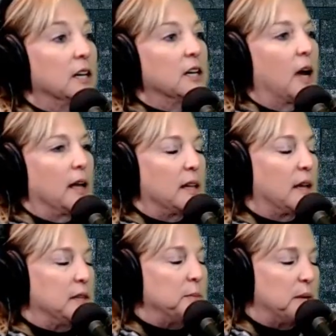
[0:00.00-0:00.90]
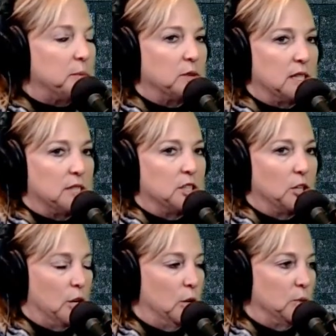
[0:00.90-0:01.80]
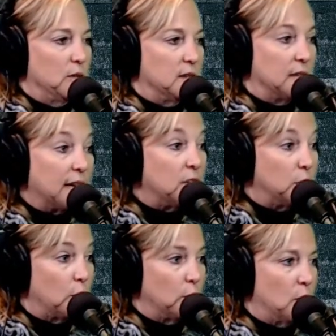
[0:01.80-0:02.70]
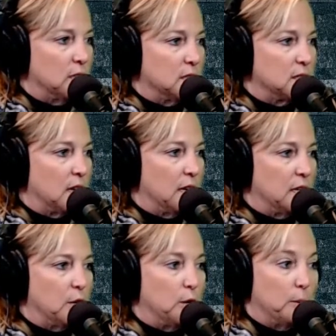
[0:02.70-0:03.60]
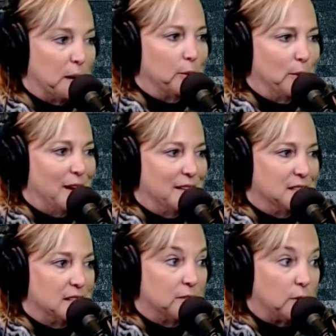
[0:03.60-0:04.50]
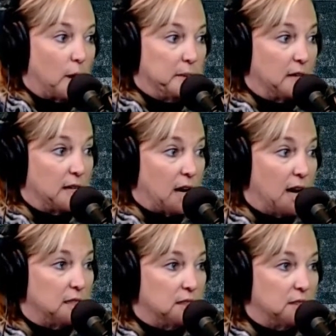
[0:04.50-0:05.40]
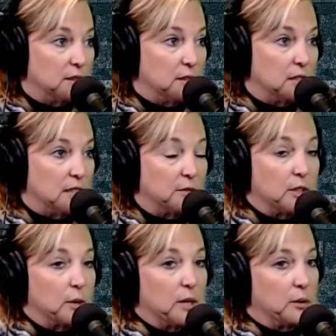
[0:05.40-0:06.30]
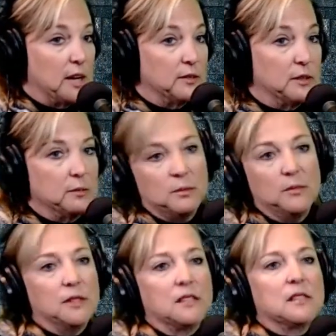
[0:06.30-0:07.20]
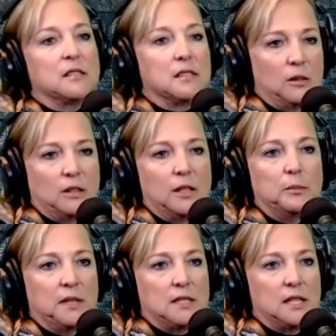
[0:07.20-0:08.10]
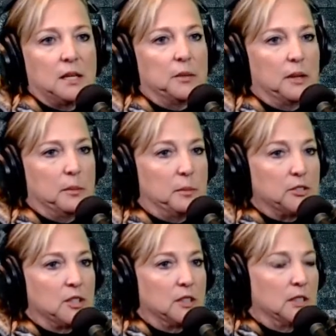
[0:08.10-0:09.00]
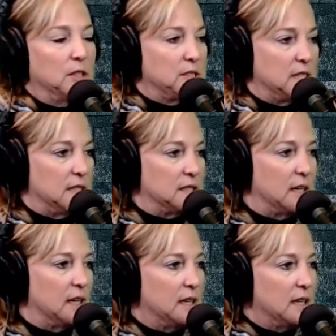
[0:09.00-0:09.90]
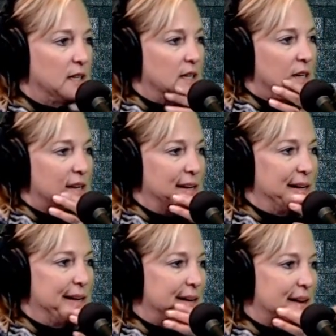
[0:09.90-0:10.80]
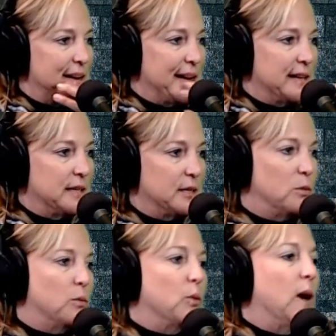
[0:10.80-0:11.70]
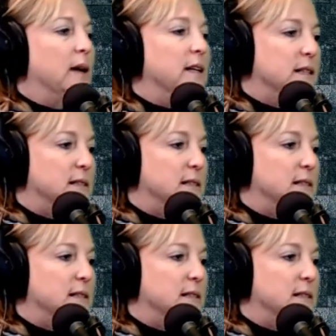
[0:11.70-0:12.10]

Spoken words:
I think people need to know that they could go to on-site no matter what. I could, even though I don't have necessarily a big T, but a bunch of little T's. Well, you didn't go off to Iraq and shoot a bunch of people.